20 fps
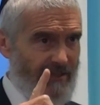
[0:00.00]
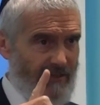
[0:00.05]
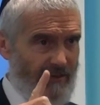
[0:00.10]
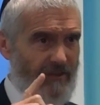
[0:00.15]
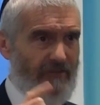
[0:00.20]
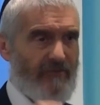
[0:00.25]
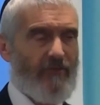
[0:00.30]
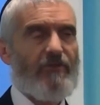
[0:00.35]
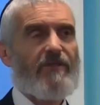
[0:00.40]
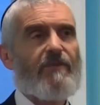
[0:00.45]
you
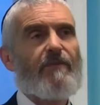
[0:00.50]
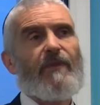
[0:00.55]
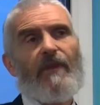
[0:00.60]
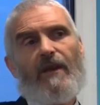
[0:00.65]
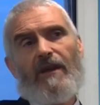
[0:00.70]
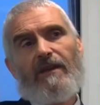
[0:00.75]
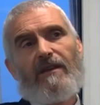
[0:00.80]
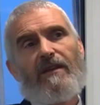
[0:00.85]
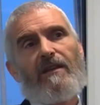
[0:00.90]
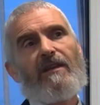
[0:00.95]
can force
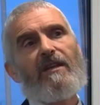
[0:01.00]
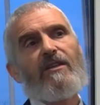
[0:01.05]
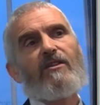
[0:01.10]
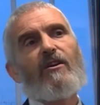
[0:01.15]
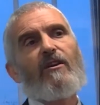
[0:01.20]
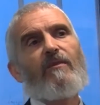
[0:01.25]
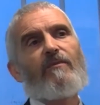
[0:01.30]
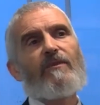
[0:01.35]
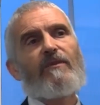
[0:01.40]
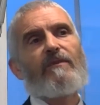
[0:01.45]
it.
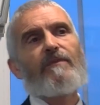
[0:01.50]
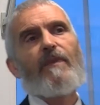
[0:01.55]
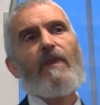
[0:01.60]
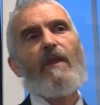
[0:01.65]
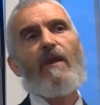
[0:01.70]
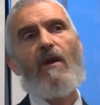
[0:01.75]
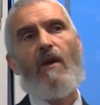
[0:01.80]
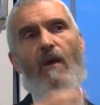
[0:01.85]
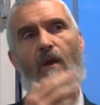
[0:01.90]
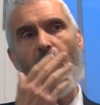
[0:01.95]
Example.
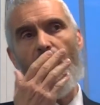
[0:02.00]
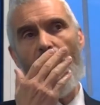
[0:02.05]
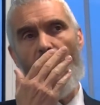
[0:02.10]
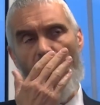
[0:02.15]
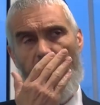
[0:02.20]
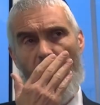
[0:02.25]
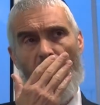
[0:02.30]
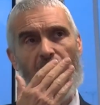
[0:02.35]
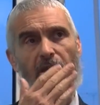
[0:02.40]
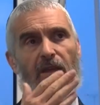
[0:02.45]

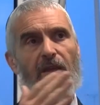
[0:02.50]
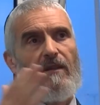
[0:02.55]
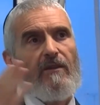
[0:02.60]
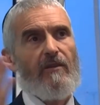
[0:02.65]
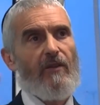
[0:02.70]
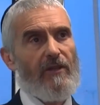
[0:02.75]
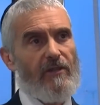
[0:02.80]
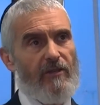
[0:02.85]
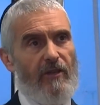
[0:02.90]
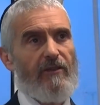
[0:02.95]

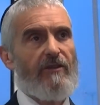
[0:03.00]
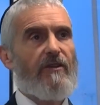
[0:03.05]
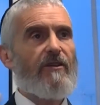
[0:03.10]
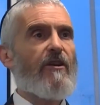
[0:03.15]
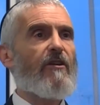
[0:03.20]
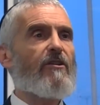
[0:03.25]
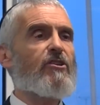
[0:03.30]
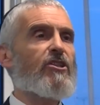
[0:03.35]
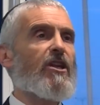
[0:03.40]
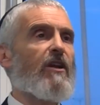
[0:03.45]
Not long
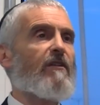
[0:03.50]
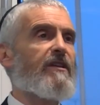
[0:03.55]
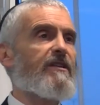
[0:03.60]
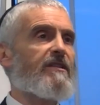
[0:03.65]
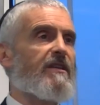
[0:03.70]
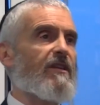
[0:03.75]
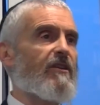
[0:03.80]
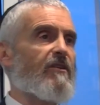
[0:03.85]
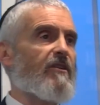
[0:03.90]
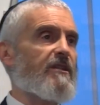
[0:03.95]
ago in Shaare
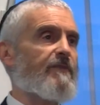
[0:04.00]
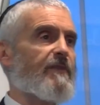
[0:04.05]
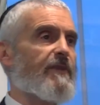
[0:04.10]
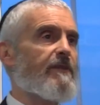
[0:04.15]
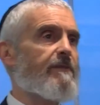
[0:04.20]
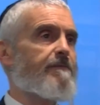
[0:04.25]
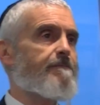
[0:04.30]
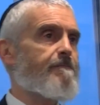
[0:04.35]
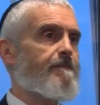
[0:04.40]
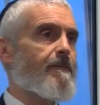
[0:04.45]
Tzedek
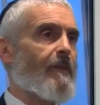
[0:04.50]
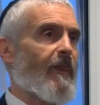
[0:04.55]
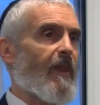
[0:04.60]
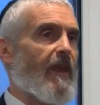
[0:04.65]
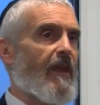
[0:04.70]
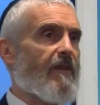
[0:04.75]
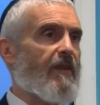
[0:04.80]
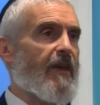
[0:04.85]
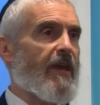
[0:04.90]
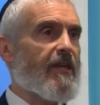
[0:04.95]
Hospital,
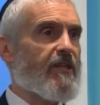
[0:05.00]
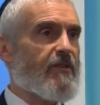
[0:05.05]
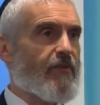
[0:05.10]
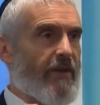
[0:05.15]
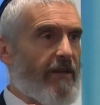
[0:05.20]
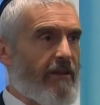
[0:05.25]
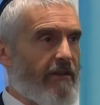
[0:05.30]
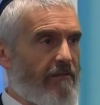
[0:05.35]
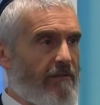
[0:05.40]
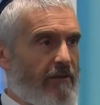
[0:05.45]
they had a
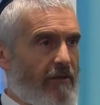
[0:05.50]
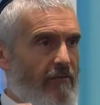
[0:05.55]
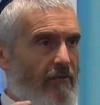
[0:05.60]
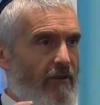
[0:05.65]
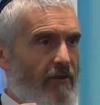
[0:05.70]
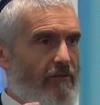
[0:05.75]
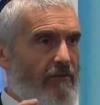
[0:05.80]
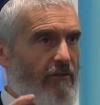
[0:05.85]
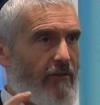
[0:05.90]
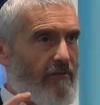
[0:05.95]

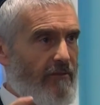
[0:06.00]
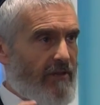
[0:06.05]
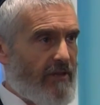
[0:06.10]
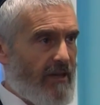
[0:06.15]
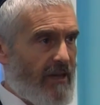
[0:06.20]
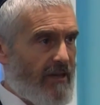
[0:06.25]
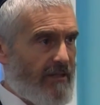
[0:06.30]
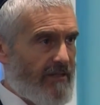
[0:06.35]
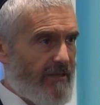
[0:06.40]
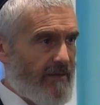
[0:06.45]
23-year-old girl with
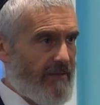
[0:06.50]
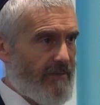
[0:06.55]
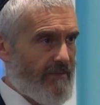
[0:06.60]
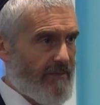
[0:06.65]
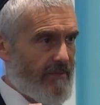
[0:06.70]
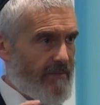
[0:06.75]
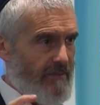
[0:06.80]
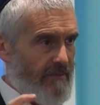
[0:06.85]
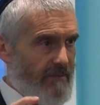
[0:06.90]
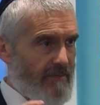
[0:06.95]
cancer.
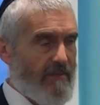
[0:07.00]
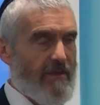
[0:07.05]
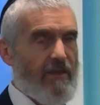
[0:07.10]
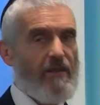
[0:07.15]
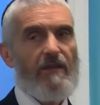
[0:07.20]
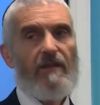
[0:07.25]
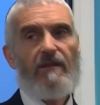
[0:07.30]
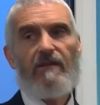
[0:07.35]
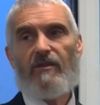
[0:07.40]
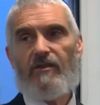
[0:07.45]

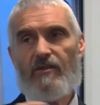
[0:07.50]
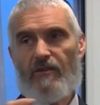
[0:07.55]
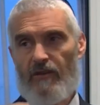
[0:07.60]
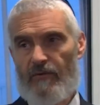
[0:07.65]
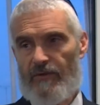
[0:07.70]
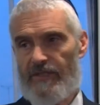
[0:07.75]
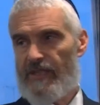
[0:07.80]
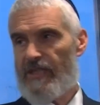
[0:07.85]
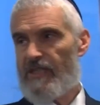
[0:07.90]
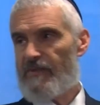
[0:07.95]
This girl
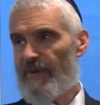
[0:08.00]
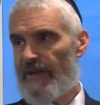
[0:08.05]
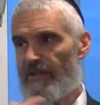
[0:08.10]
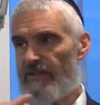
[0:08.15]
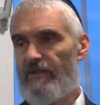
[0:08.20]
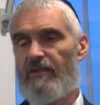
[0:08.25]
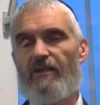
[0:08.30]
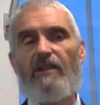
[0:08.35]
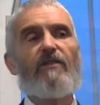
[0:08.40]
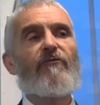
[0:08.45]
was
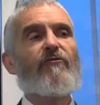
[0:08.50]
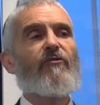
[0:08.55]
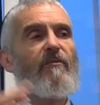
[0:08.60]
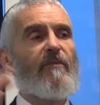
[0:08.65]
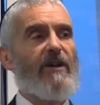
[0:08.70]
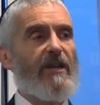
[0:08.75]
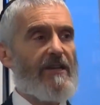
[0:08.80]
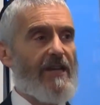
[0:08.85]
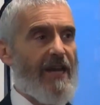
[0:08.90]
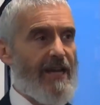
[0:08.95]
expected to live for
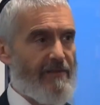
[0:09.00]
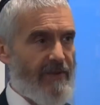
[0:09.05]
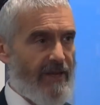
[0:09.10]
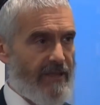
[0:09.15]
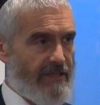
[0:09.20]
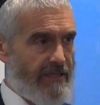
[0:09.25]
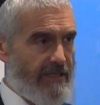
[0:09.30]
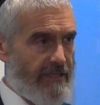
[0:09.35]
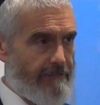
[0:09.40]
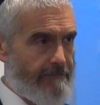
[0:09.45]
about 9
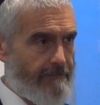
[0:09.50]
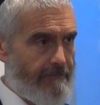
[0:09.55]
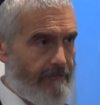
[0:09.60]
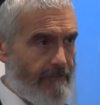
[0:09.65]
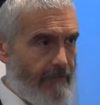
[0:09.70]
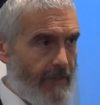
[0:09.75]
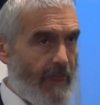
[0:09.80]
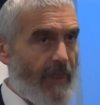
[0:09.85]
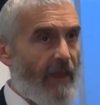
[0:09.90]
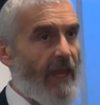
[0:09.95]
months,
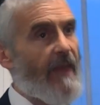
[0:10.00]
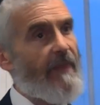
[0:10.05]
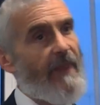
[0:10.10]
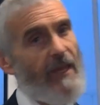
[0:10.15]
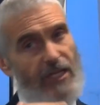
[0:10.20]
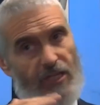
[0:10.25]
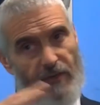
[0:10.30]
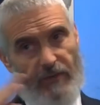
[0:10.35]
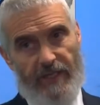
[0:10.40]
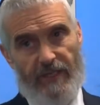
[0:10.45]
and
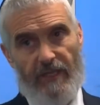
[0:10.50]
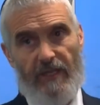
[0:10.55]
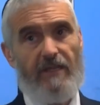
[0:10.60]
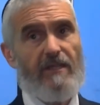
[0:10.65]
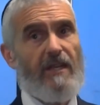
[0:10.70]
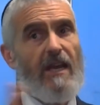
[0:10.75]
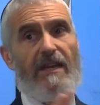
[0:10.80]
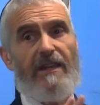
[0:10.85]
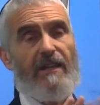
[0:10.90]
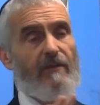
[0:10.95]
then she was going to
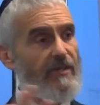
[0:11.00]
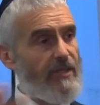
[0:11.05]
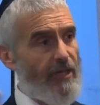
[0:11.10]
die and there